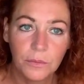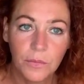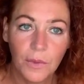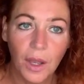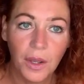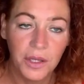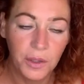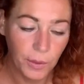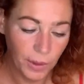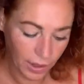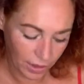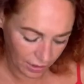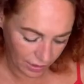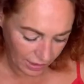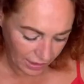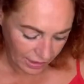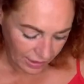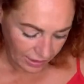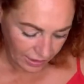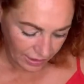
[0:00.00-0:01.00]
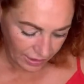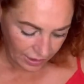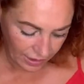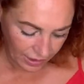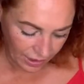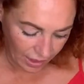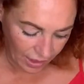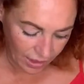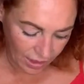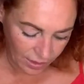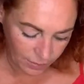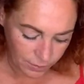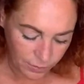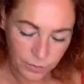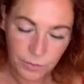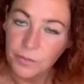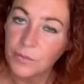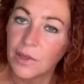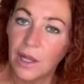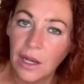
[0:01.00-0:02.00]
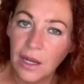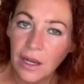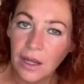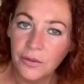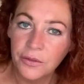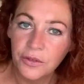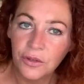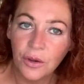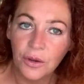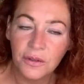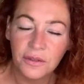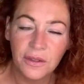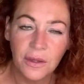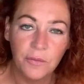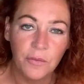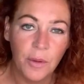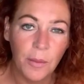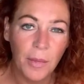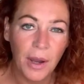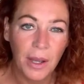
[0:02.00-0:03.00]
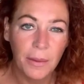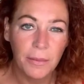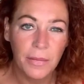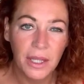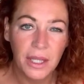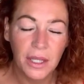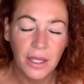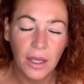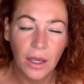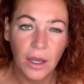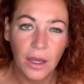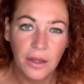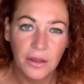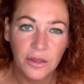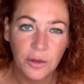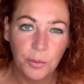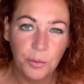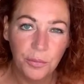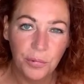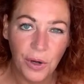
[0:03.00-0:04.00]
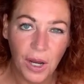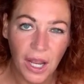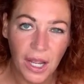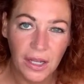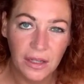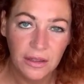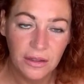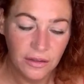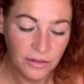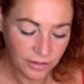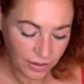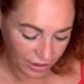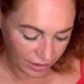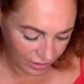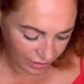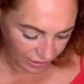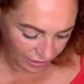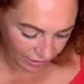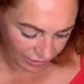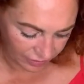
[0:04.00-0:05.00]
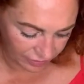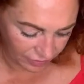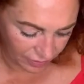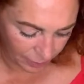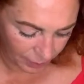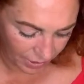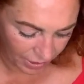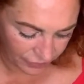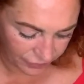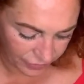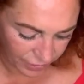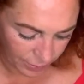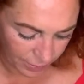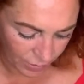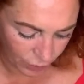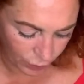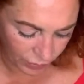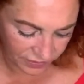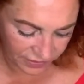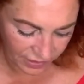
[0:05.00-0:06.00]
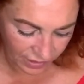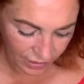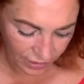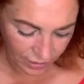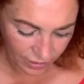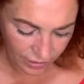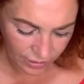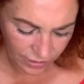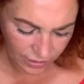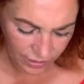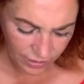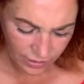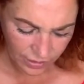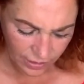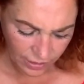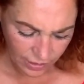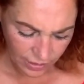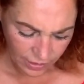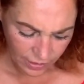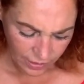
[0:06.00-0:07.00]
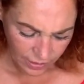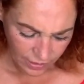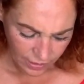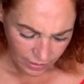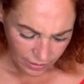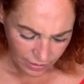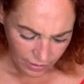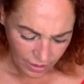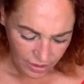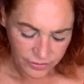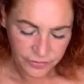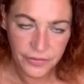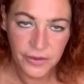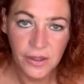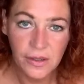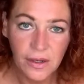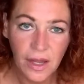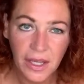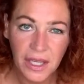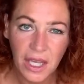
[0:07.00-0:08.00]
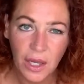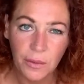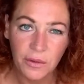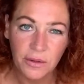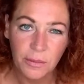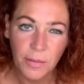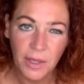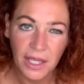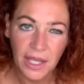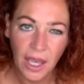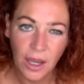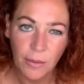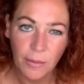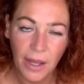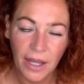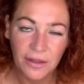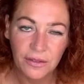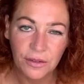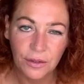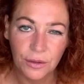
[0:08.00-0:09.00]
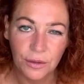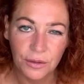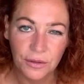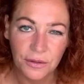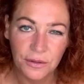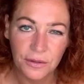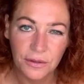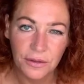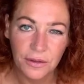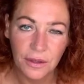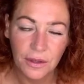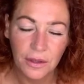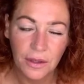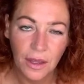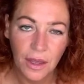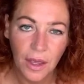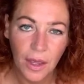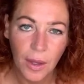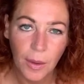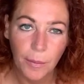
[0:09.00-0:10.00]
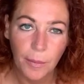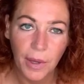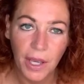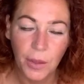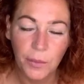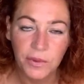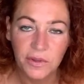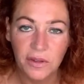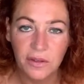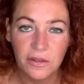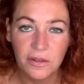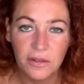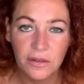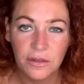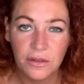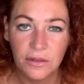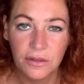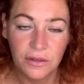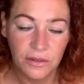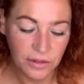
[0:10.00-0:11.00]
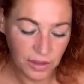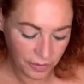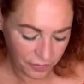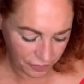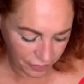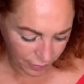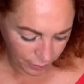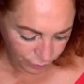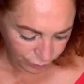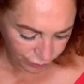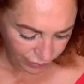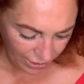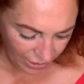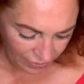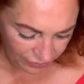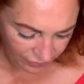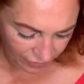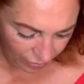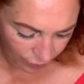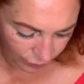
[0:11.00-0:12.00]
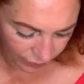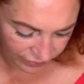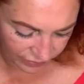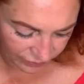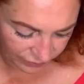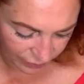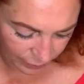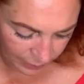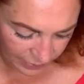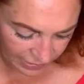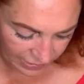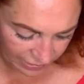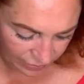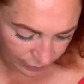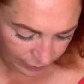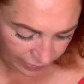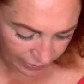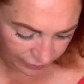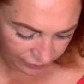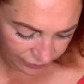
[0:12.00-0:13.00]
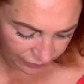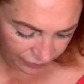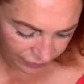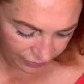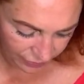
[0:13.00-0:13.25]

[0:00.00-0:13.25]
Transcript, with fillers: Oh, you are. Um, Love Toxin, remind me the brand and the perfume. Was it? I feel like it was Miguel Matos, but it was a different brand that I wasn't familiar with.